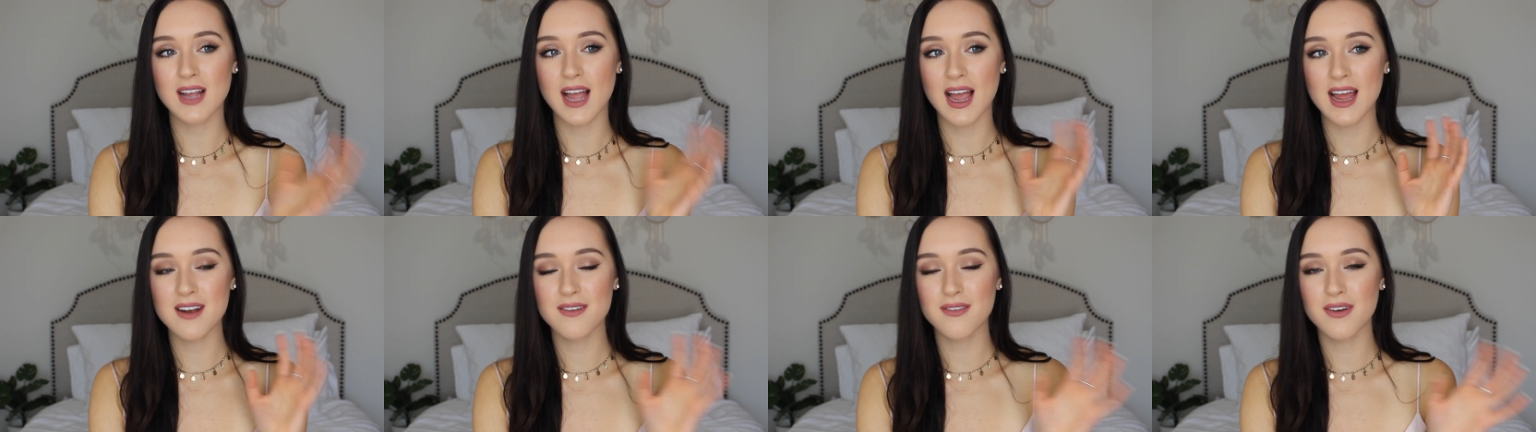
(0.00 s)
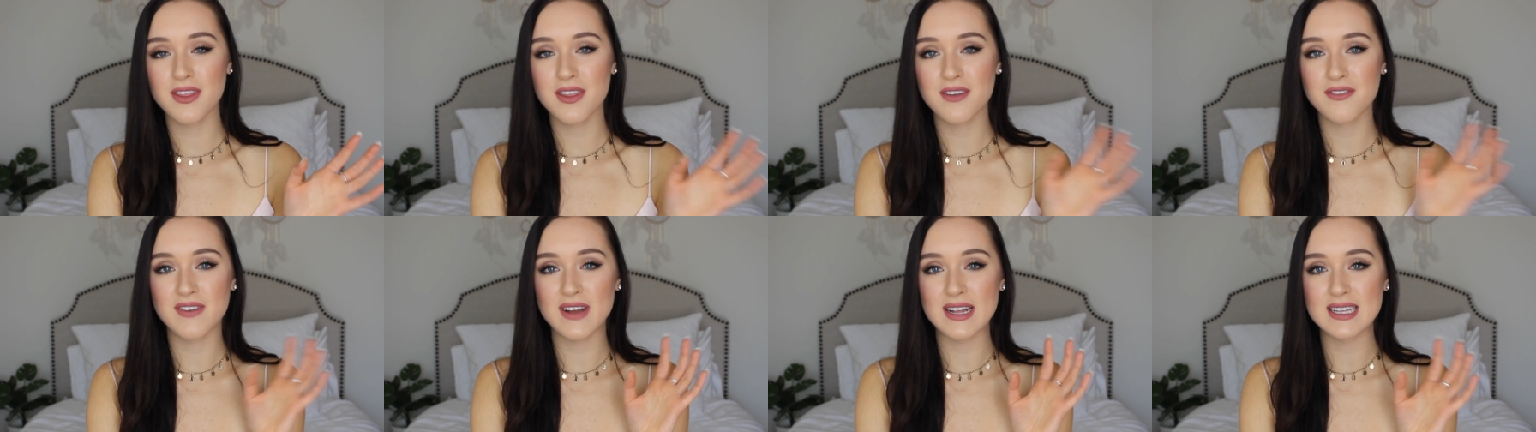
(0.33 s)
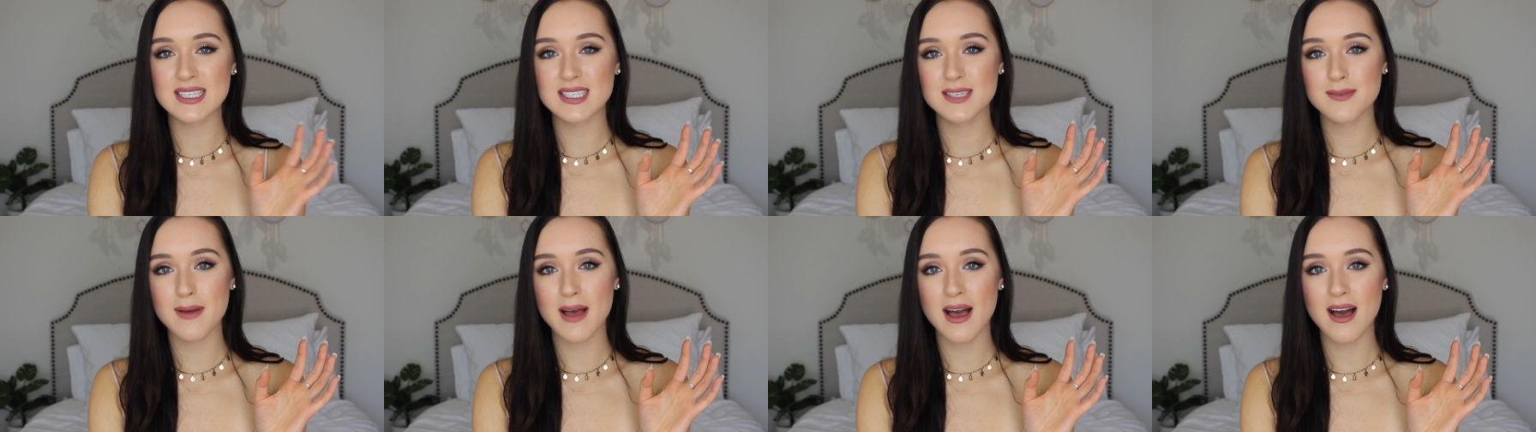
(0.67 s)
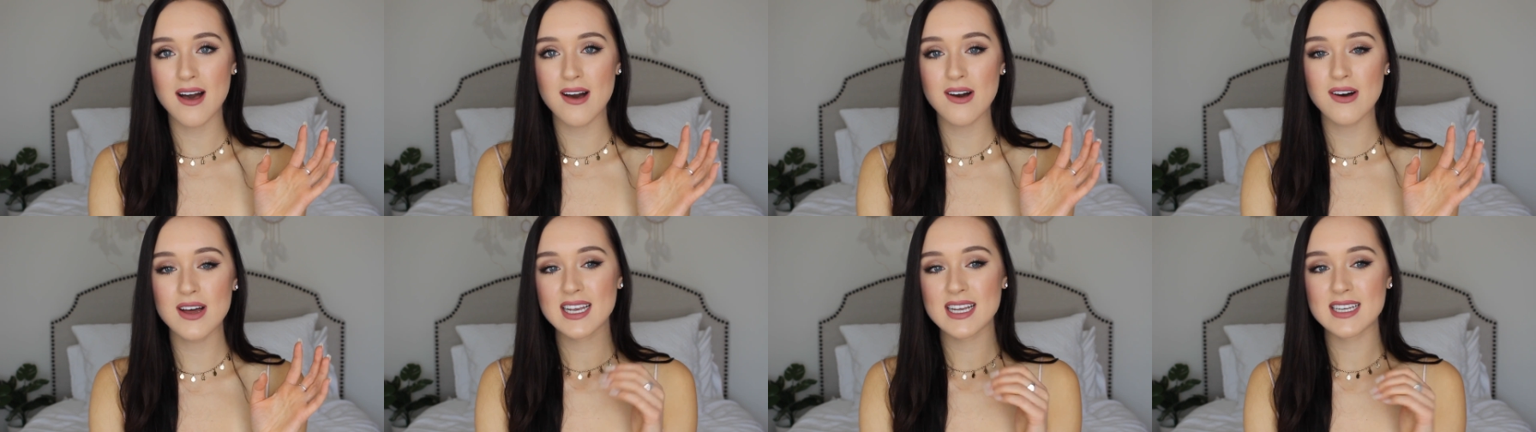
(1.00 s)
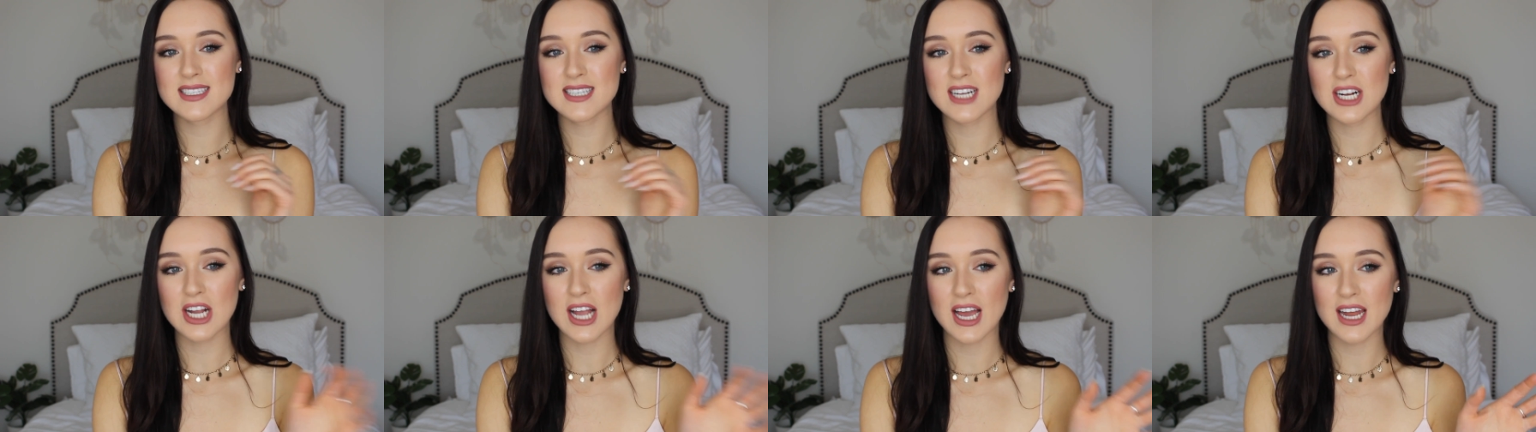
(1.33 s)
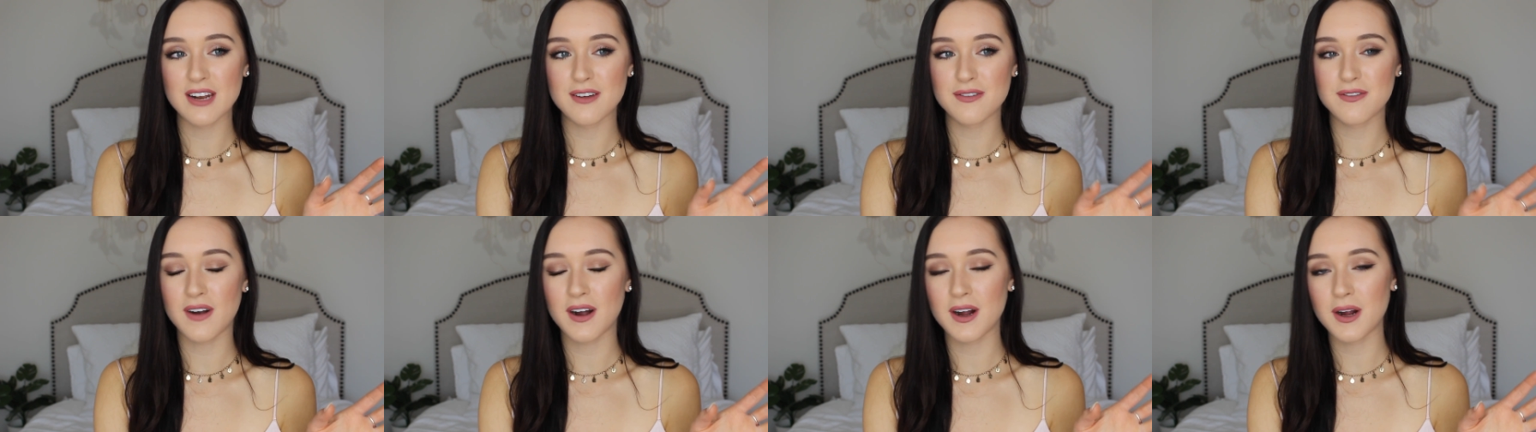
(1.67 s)
kind of on the fence about because they're
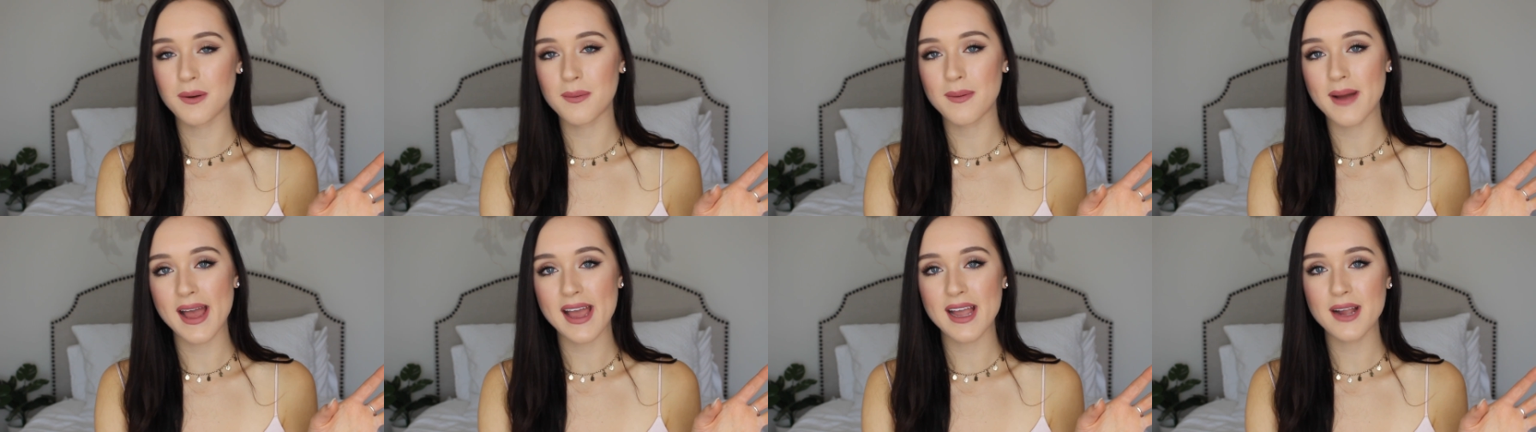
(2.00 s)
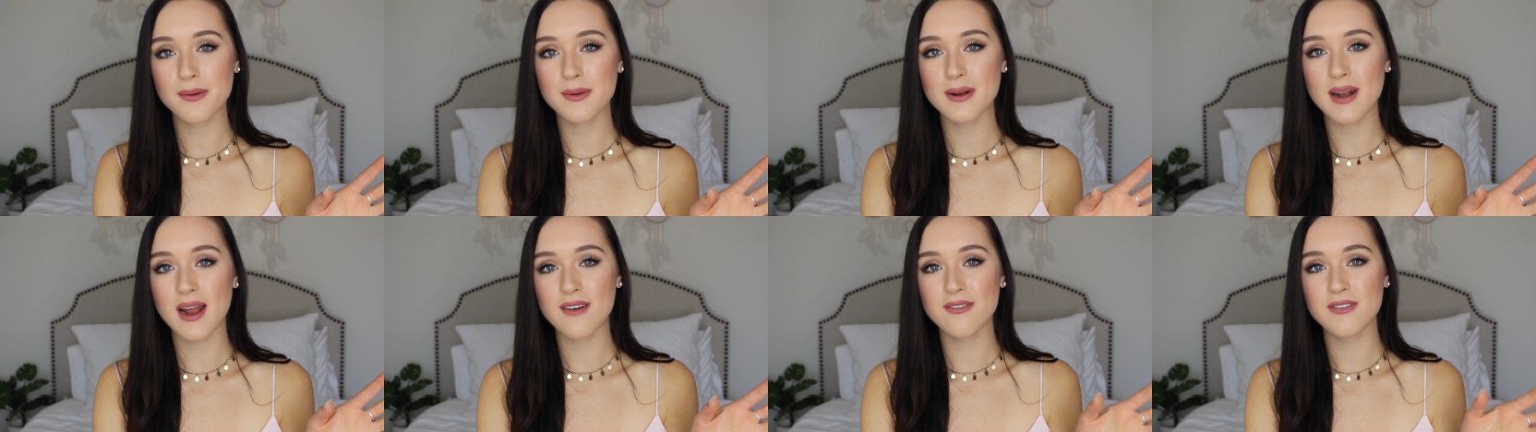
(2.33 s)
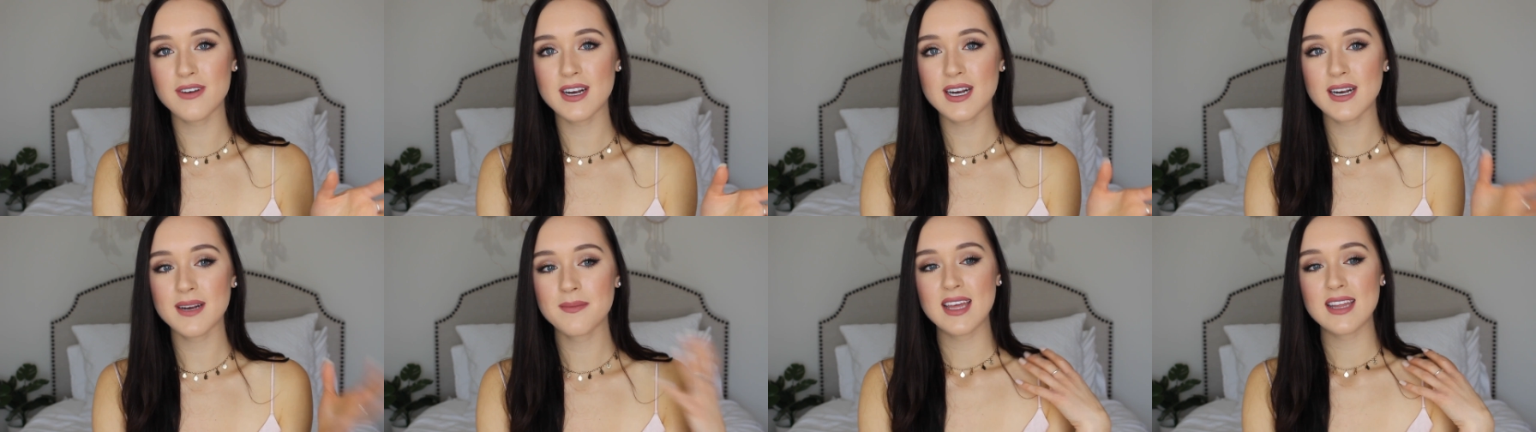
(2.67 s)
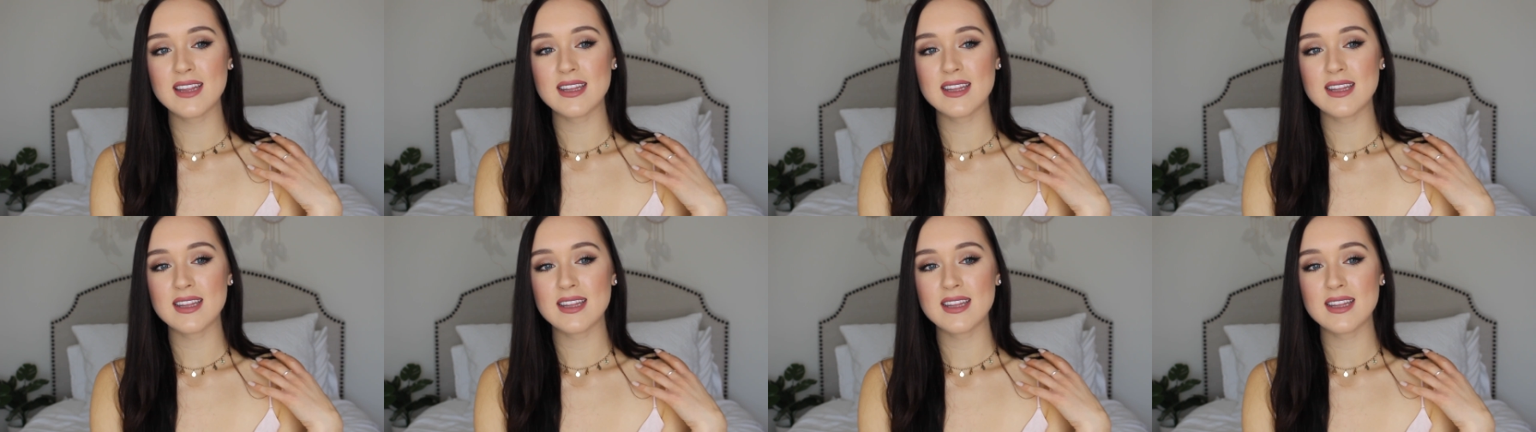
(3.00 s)
kind of far away or whatever,